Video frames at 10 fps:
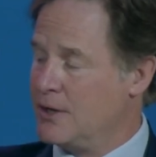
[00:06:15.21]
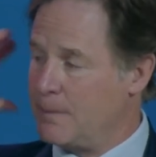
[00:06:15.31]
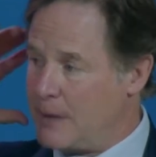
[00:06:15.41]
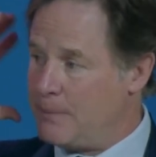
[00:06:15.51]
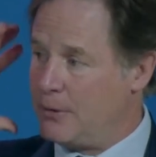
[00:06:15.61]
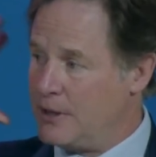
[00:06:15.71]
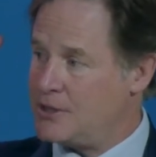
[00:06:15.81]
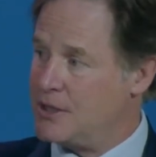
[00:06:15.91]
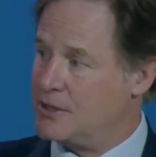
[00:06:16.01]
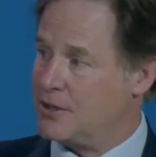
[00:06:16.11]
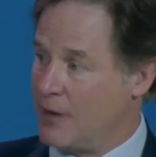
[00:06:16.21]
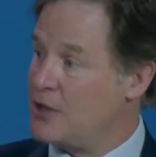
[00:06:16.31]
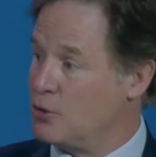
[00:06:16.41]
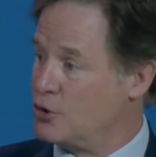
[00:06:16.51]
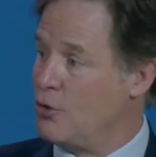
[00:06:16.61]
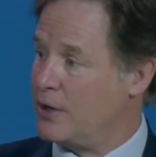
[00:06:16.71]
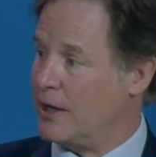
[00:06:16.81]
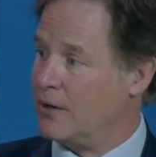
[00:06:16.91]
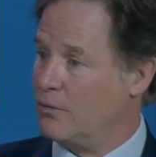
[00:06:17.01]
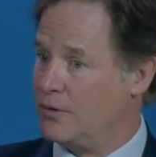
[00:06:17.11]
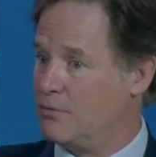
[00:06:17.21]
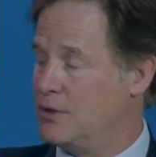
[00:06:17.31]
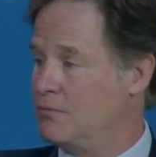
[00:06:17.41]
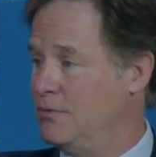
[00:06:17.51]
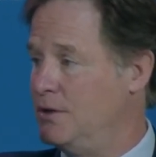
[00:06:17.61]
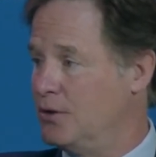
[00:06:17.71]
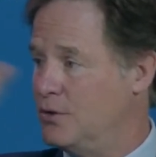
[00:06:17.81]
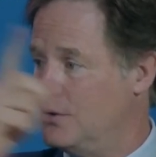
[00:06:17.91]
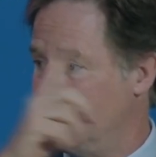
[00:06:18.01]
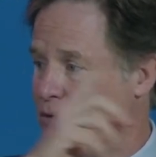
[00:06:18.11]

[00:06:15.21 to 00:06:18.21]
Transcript: the people listening to you and you're talking would, would you know, the,